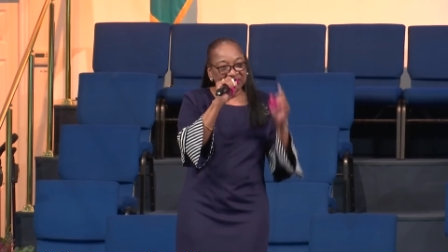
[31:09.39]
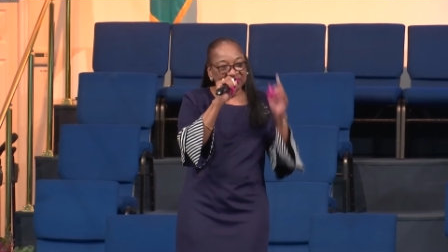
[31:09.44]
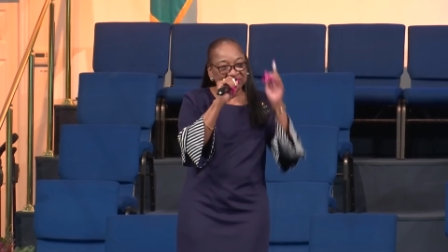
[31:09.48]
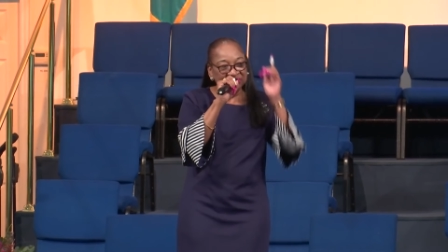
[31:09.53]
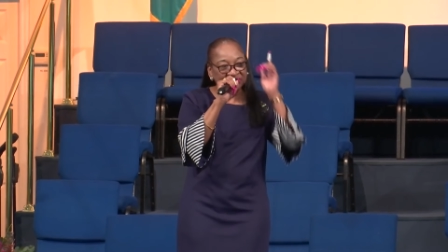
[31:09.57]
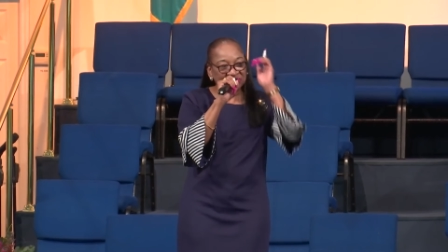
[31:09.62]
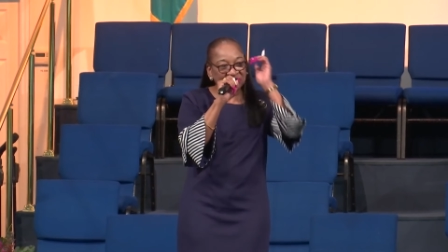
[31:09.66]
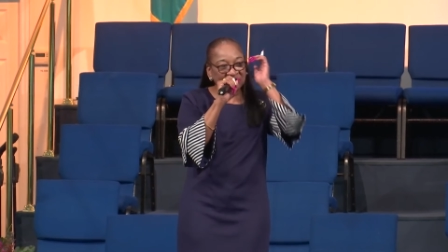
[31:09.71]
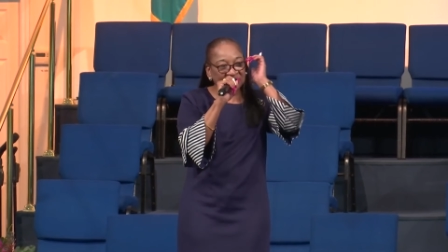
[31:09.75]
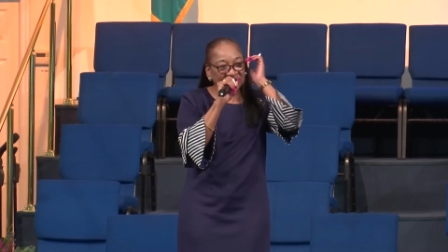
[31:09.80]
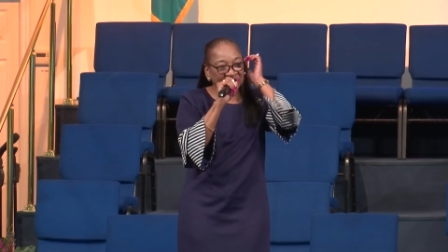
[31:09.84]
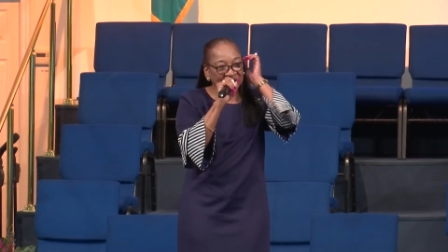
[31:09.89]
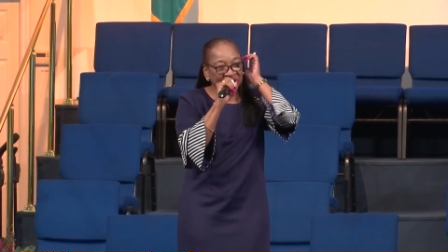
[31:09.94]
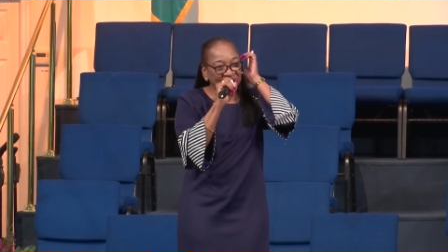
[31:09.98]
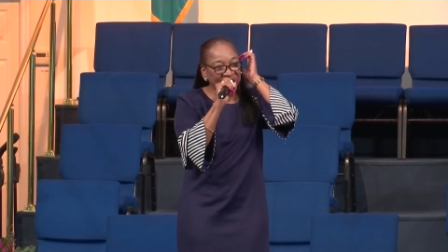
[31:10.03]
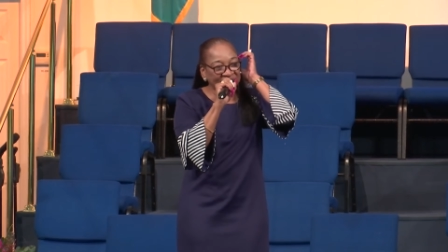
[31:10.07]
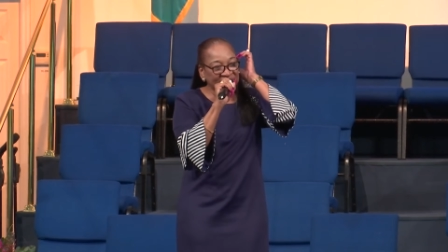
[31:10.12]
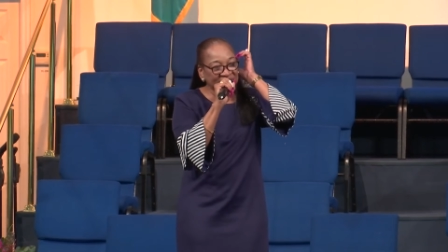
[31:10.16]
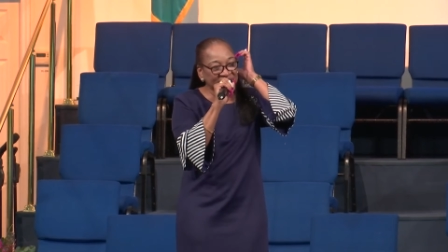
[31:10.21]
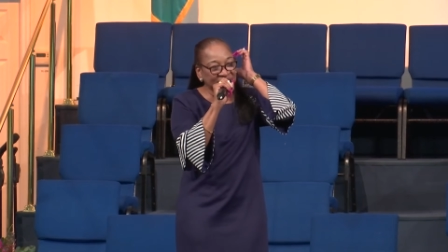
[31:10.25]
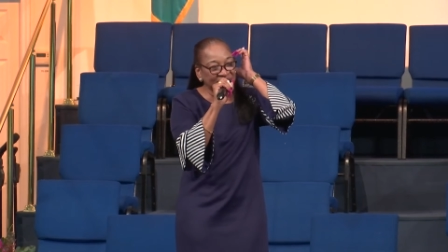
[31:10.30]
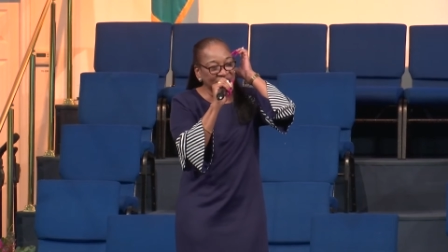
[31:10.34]
struggling with
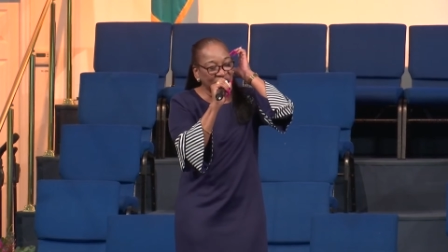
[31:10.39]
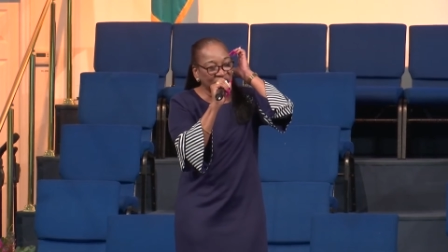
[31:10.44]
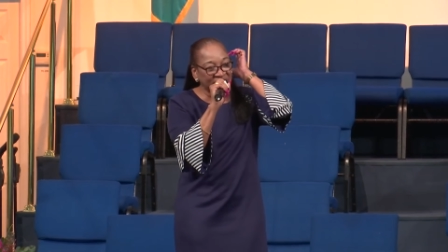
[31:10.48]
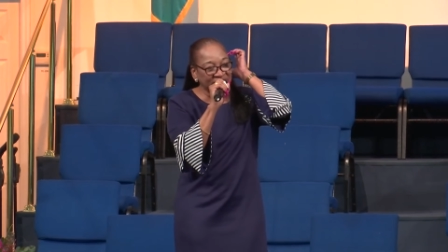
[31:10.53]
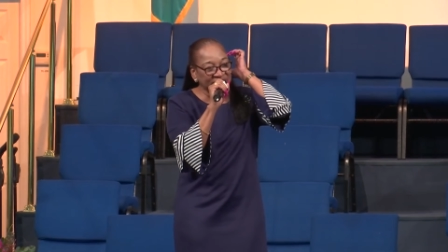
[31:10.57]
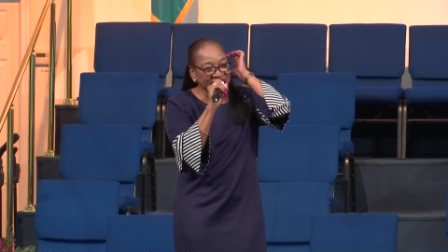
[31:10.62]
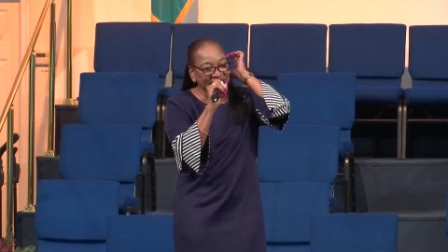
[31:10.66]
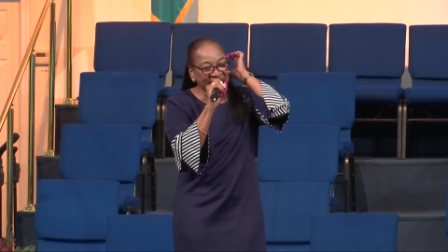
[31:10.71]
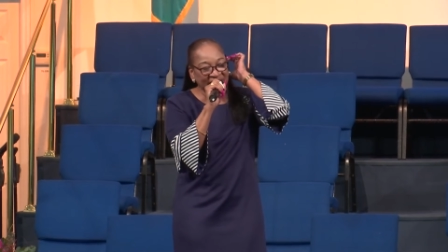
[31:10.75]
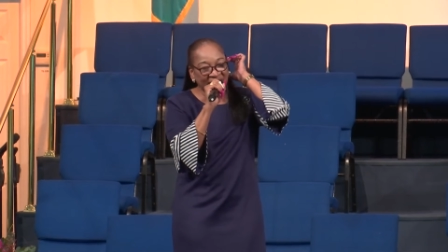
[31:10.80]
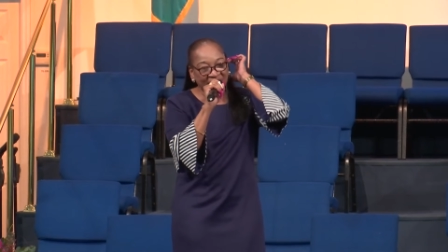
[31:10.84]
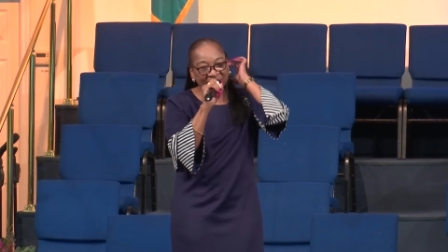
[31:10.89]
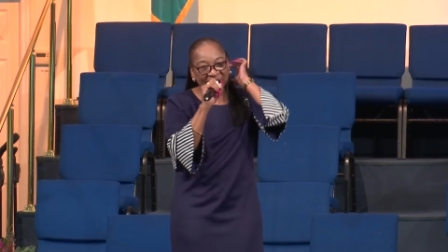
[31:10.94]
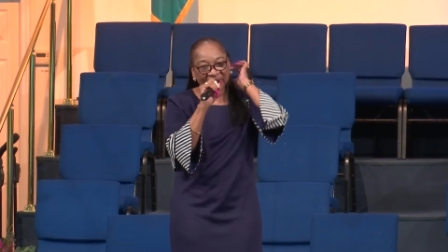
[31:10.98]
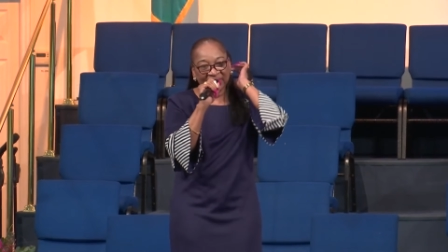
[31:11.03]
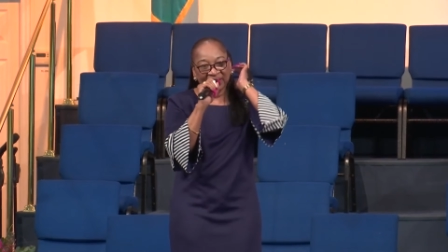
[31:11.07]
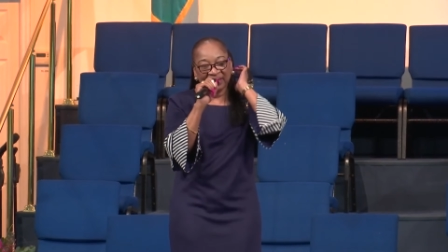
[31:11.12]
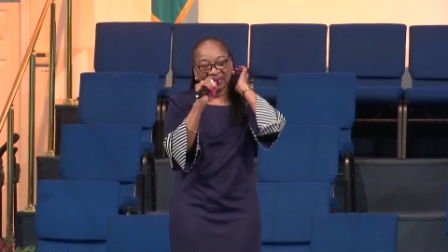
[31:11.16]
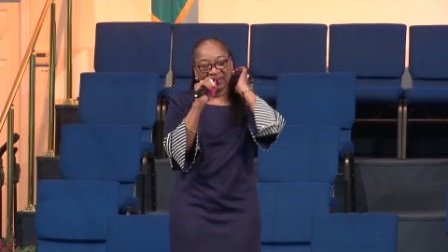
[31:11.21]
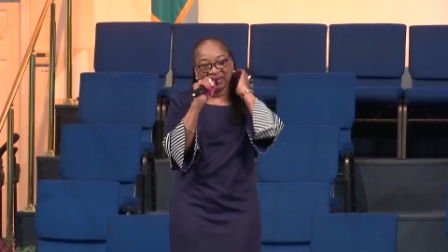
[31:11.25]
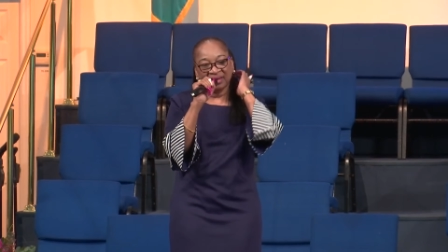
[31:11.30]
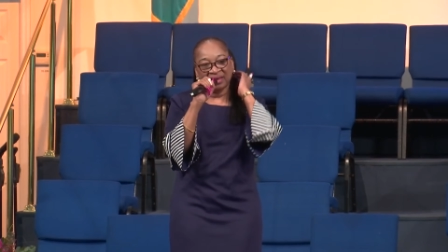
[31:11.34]
this mortgage. You cannot pay
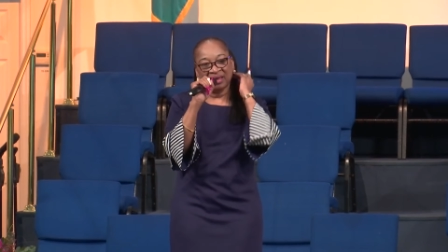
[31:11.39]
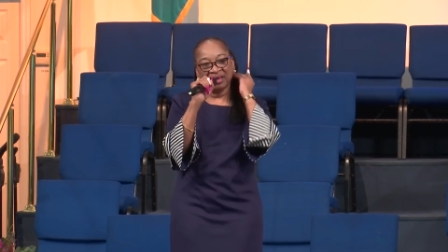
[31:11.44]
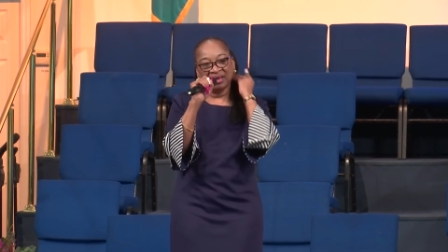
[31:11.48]
it.